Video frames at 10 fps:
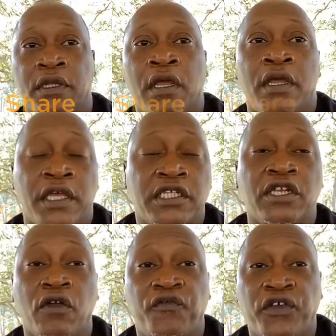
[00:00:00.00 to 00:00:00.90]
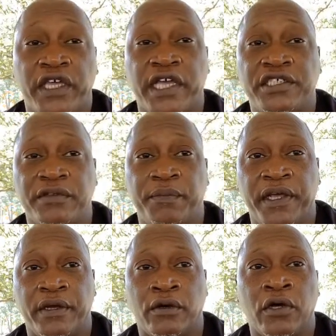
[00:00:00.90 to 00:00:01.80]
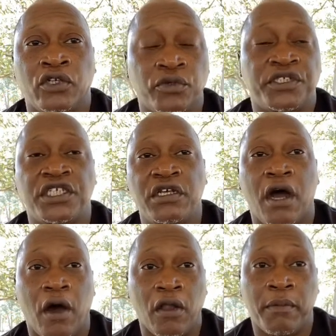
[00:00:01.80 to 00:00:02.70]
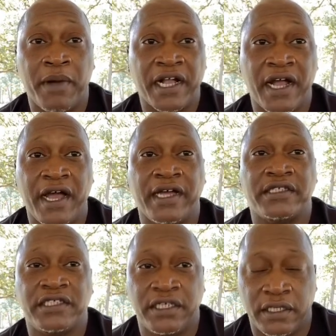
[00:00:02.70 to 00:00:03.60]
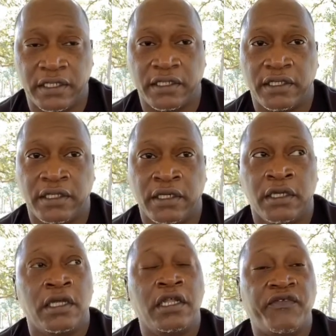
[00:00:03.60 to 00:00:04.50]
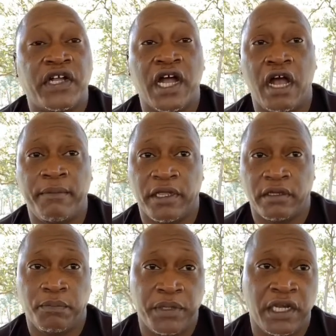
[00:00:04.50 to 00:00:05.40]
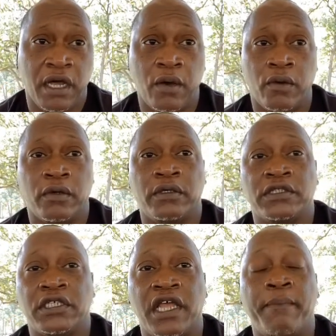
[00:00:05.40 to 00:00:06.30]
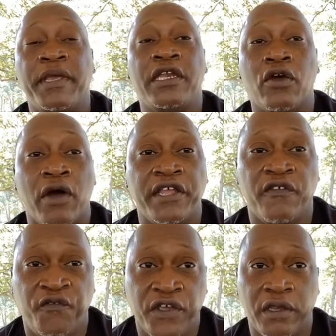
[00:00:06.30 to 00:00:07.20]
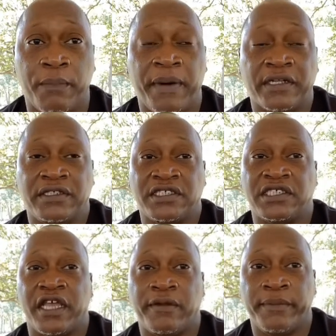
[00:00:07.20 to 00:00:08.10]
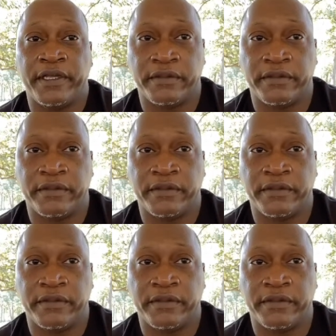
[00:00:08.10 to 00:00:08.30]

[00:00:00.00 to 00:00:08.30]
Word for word: Hit the notification bell to receive all of my content. Leave a comment below to let me know how you feel about this segment.